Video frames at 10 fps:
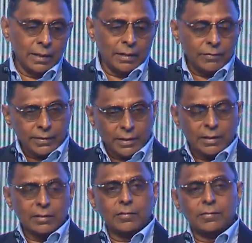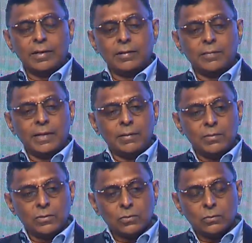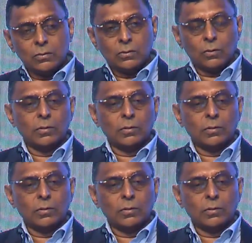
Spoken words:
And here we have been able to grow